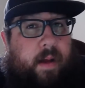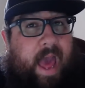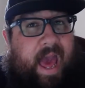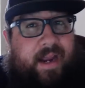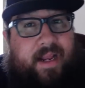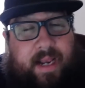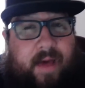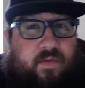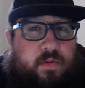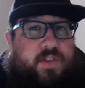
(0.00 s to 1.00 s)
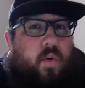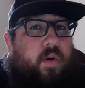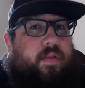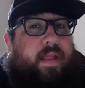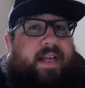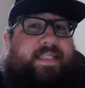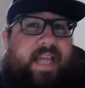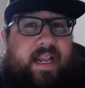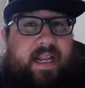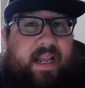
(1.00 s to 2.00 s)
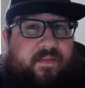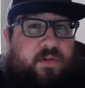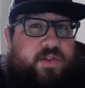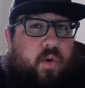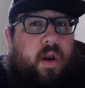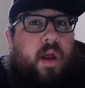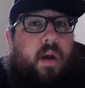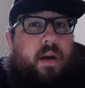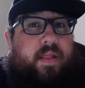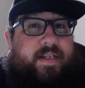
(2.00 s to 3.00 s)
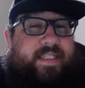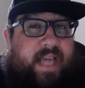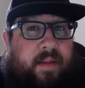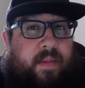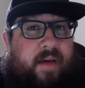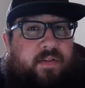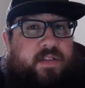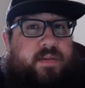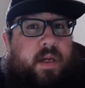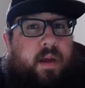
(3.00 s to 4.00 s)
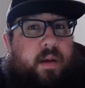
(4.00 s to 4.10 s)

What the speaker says: added levels or the extended levels or the same levels